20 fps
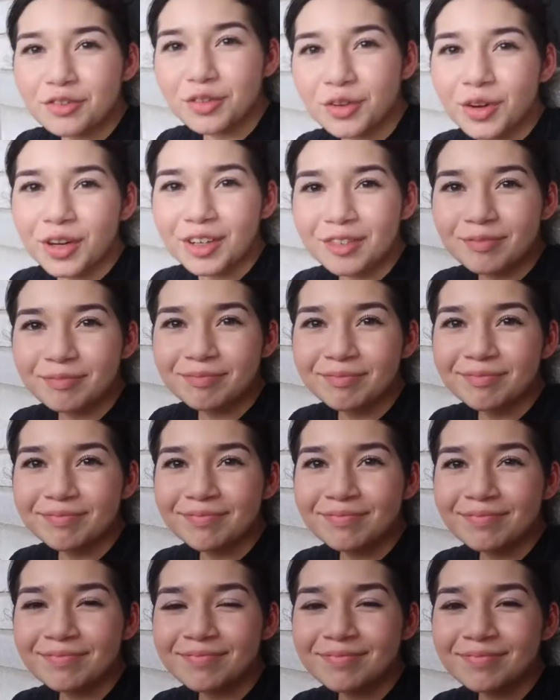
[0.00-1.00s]
the floor
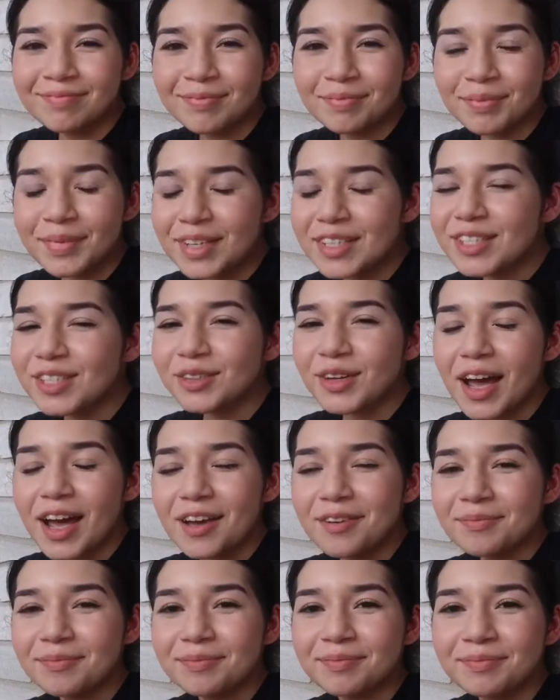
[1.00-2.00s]
but it's
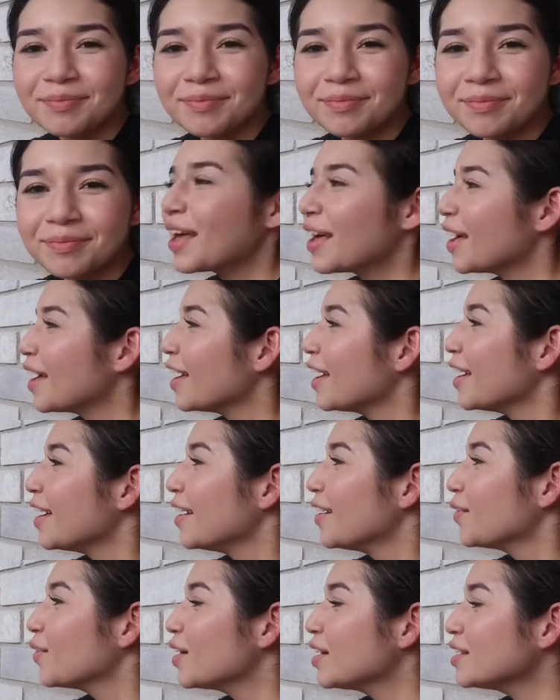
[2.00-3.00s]
okay
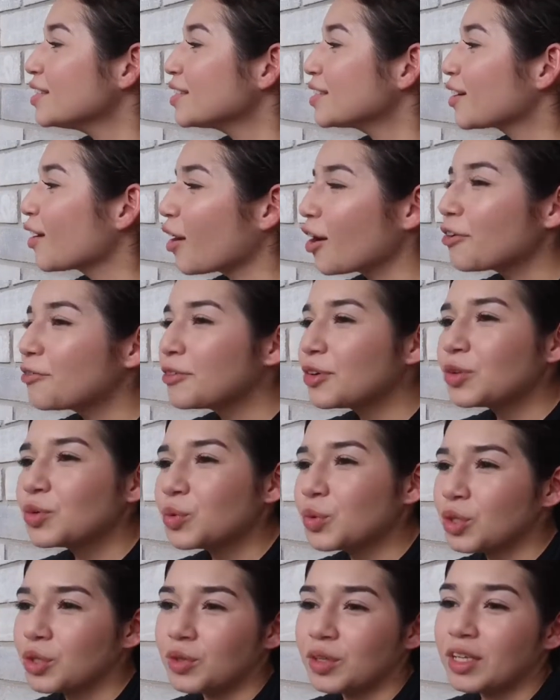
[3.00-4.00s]
where is garfield
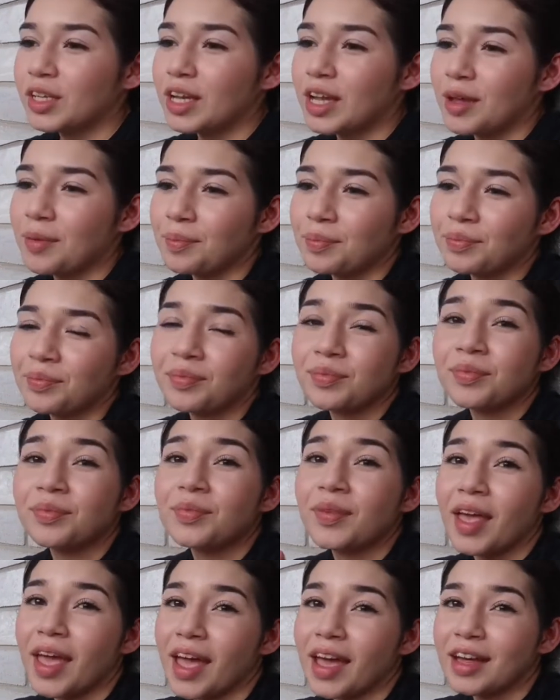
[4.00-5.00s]
when you need him
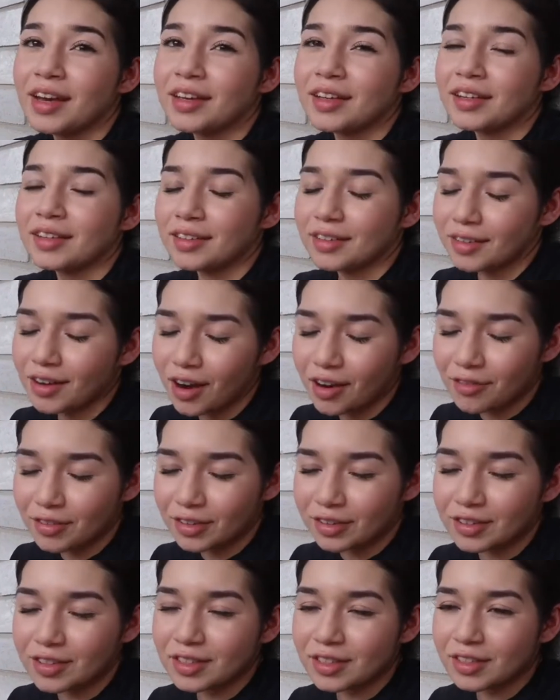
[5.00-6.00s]
and
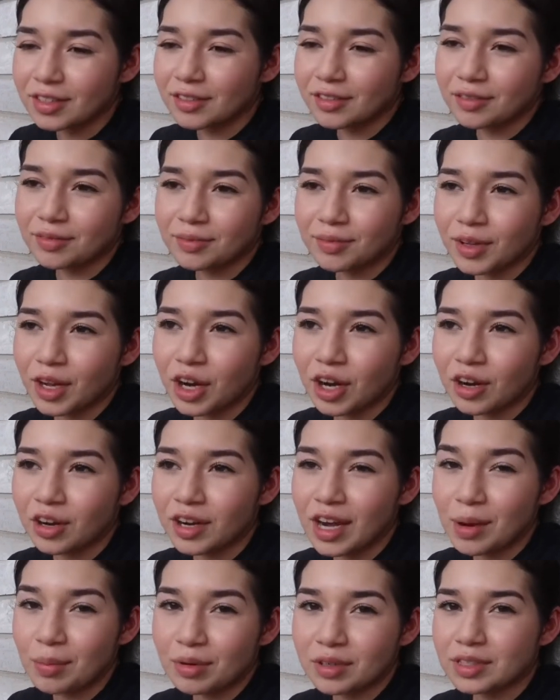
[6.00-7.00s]
garfield's
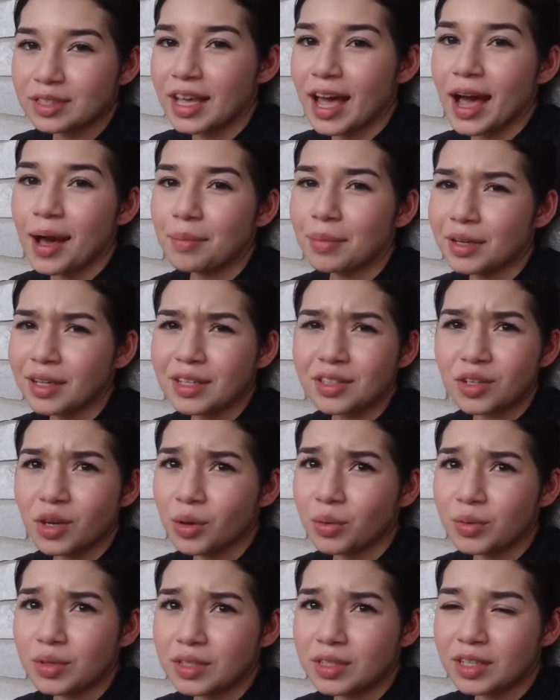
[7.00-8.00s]
her neighbor's cat but he's
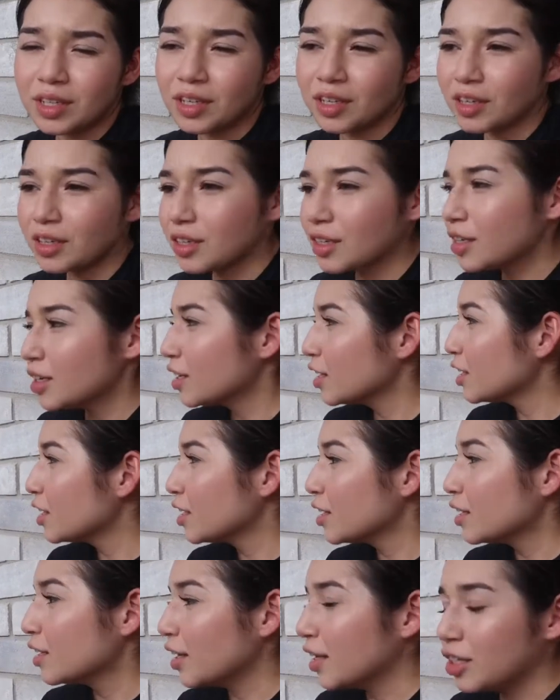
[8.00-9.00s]
always here
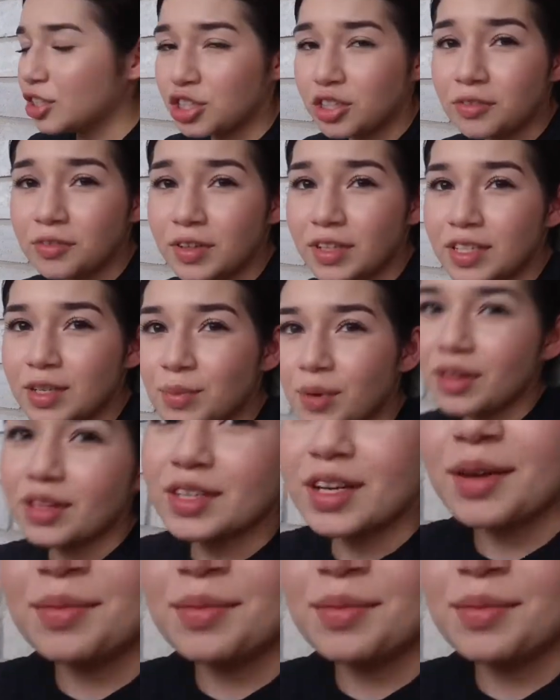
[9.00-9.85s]
like she feeds him all the